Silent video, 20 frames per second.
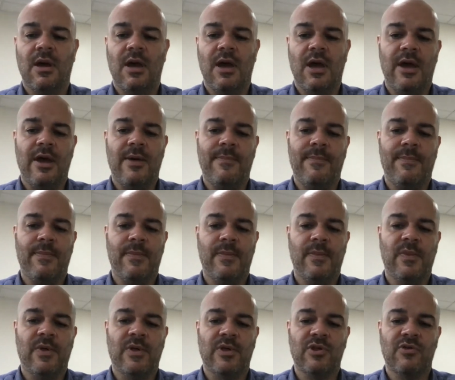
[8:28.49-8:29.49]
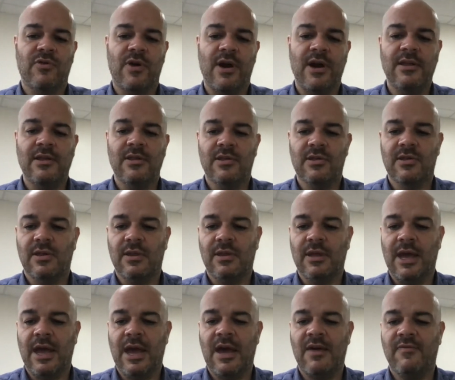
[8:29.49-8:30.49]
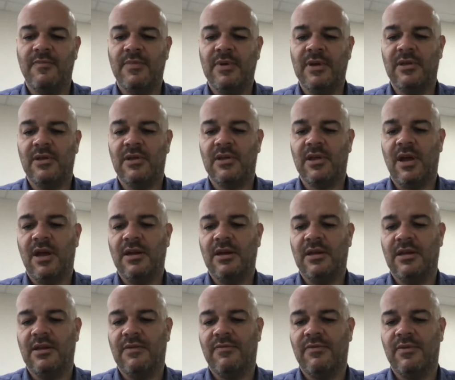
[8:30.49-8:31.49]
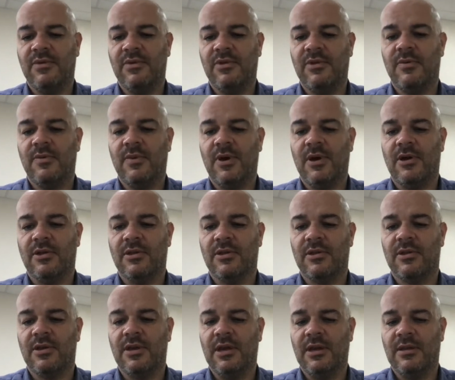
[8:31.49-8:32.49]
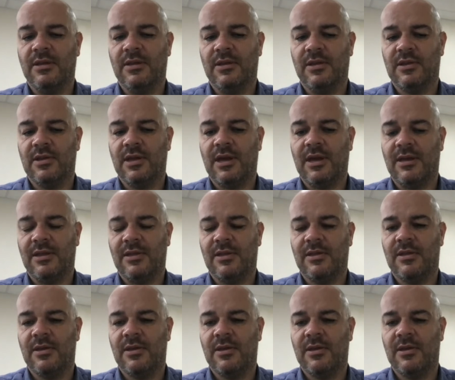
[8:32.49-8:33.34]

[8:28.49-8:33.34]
the strains that they have being slightly different to ours in the States.